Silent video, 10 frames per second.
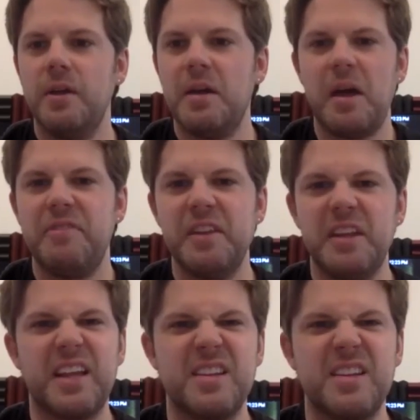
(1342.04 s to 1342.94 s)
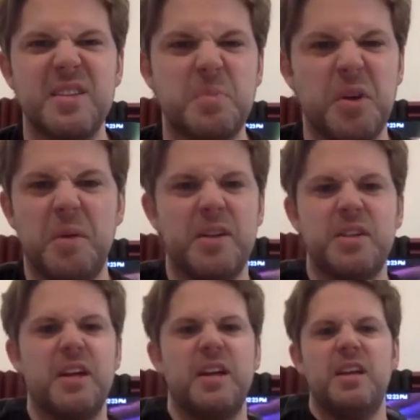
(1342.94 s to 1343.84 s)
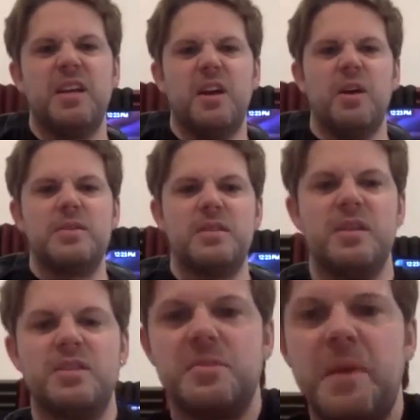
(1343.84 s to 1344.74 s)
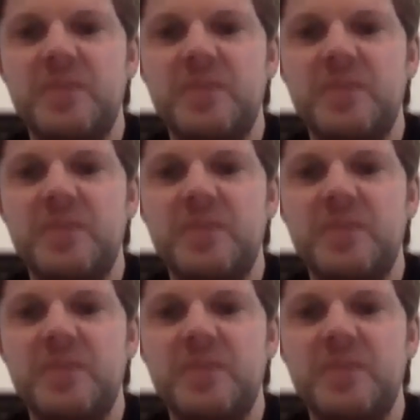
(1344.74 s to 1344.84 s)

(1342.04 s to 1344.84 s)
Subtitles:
feel like that's pretty much it. It's just major